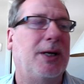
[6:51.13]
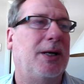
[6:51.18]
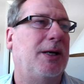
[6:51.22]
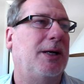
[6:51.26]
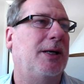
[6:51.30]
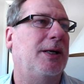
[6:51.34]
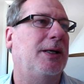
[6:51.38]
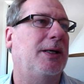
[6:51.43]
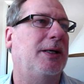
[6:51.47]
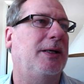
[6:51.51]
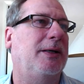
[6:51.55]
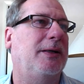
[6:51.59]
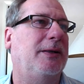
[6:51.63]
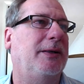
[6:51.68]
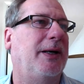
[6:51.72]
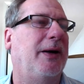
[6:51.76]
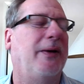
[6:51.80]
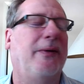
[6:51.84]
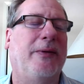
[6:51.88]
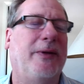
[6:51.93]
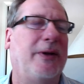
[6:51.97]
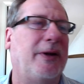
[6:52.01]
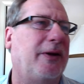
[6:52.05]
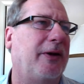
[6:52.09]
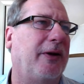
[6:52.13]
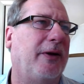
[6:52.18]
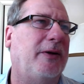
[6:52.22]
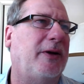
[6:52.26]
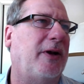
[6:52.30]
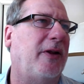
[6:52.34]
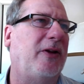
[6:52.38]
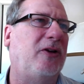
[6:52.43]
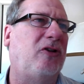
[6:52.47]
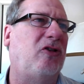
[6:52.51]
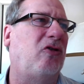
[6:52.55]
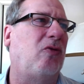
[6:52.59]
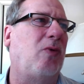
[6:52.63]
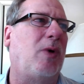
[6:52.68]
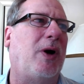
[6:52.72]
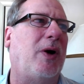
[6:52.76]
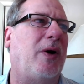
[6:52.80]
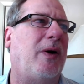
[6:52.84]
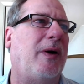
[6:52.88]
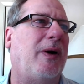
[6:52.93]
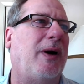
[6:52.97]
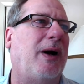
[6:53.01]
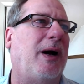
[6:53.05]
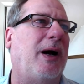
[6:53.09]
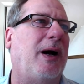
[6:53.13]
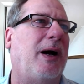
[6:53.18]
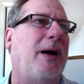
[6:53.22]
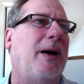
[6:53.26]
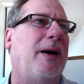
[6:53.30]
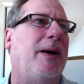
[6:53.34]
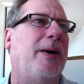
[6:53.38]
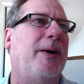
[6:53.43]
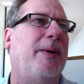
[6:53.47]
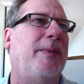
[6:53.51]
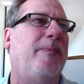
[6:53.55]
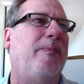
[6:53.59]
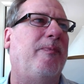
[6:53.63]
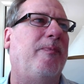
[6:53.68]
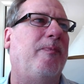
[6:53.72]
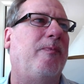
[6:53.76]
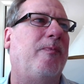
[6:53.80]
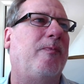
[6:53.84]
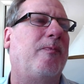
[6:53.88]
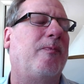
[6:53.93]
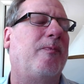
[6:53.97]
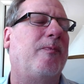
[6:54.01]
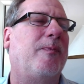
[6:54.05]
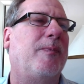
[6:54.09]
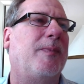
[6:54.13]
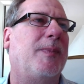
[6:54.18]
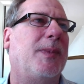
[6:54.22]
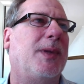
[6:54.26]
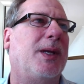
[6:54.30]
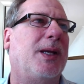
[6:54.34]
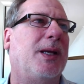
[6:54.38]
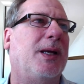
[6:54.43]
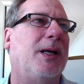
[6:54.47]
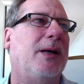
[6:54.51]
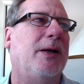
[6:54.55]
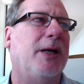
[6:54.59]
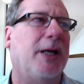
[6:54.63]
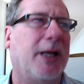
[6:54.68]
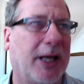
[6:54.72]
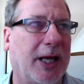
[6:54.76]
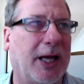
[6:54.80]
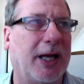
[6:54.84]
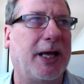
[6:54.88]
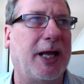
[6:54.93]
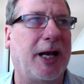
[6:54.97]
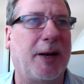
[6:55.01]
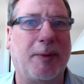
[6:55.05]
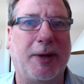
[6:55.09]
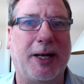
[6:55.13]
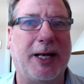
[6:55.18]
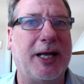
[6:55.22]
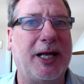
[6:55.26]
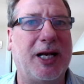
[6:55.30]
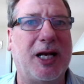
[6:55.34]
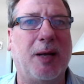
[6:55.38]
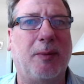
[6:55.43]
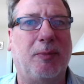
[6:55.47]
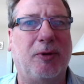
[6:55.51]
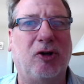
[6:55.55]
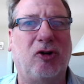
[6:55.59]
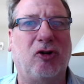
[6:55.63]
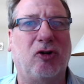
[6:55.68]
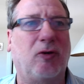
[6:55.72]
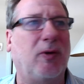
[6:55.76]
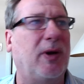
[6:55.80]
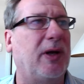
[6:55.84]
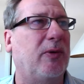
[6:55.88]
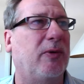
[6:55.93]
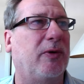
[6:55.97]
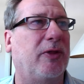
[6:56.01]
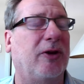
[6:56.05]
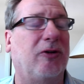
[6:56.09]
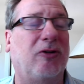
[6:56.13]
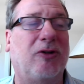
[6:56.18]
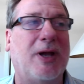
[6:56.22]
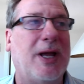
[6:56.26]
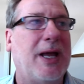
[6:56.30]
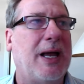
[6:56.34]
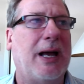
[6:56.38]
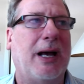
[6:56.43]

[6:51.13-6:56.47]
Uh, now, uh, now this is where um, again I'm going to end up disagreeing with this.